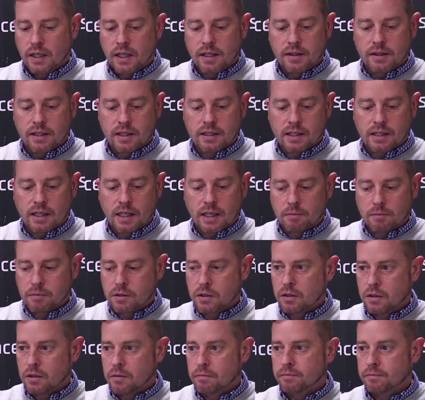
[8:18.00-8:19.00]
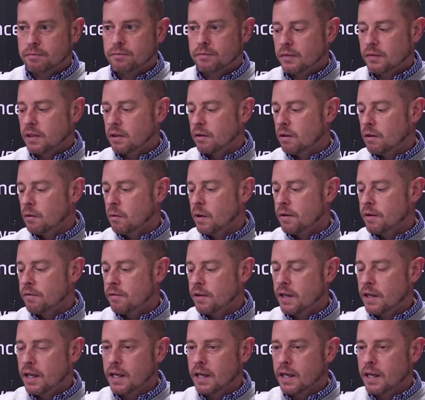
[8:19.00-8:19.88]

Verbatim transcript: and this laptop. I'm going to wait for